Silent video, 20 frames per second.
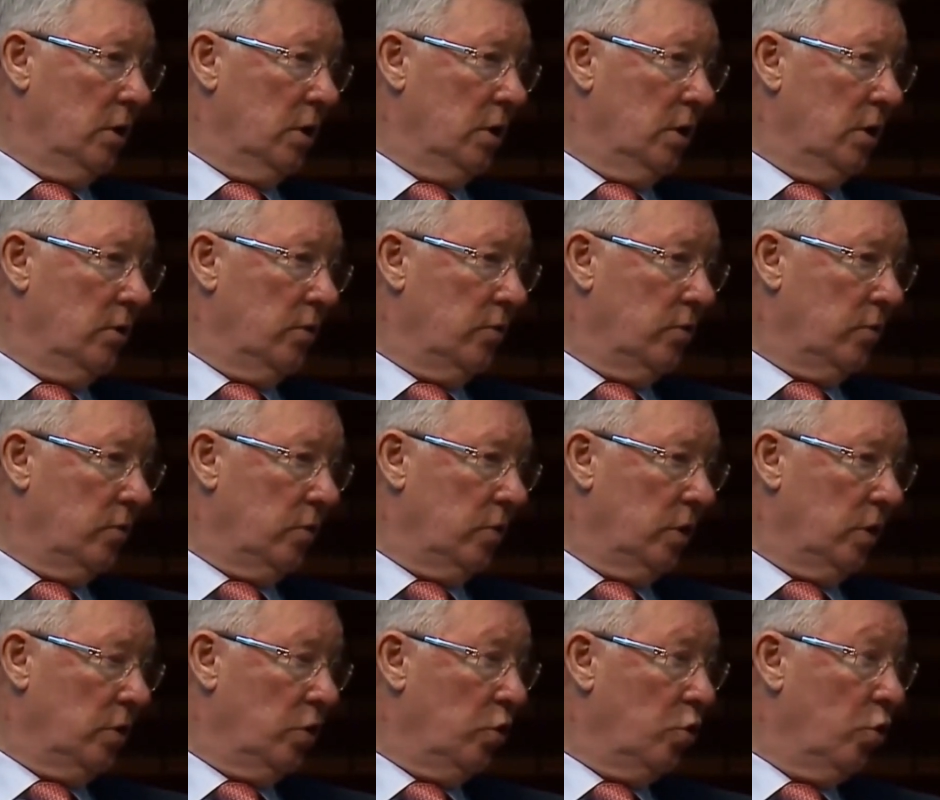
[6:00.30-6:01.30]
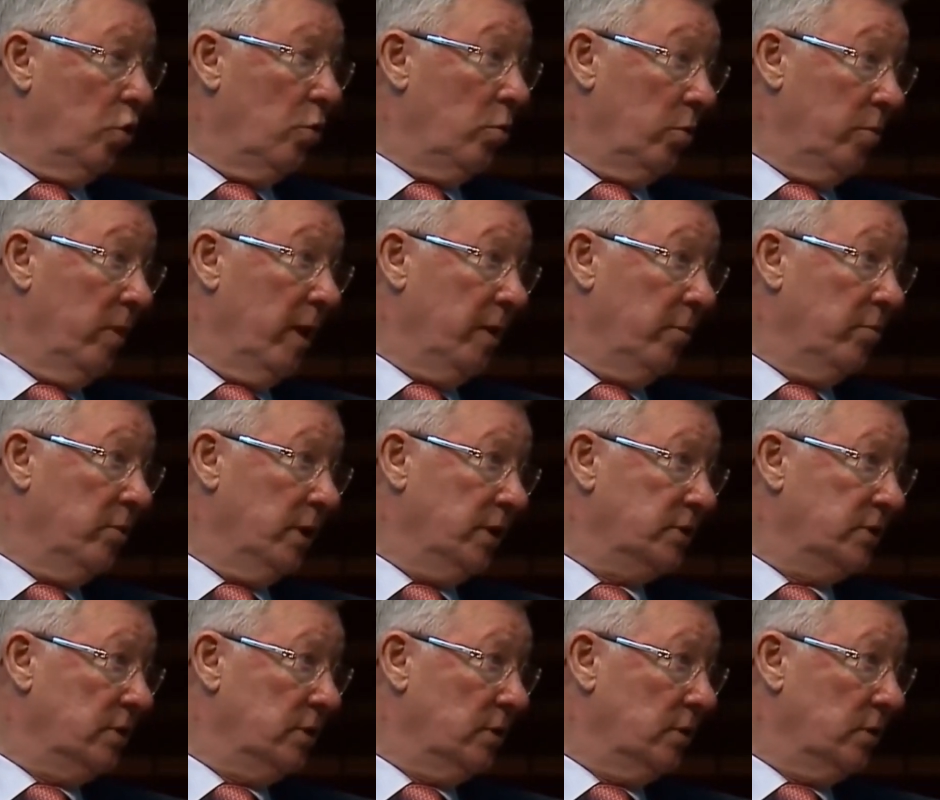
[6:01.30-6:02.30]
and you're going with my
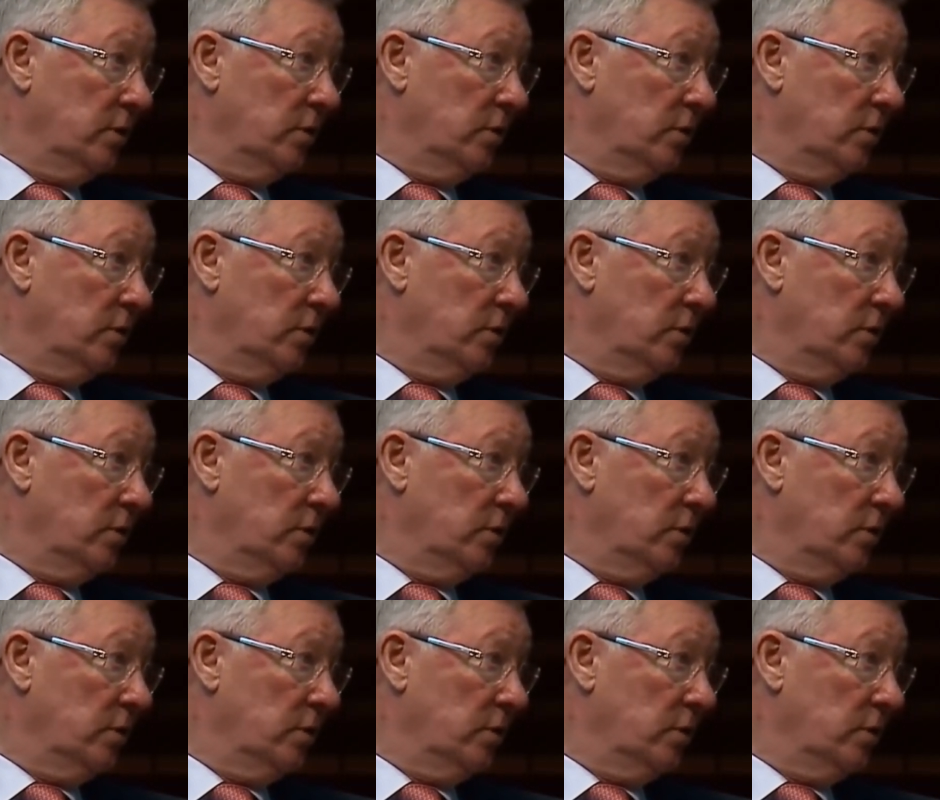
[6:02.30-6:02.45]
blessing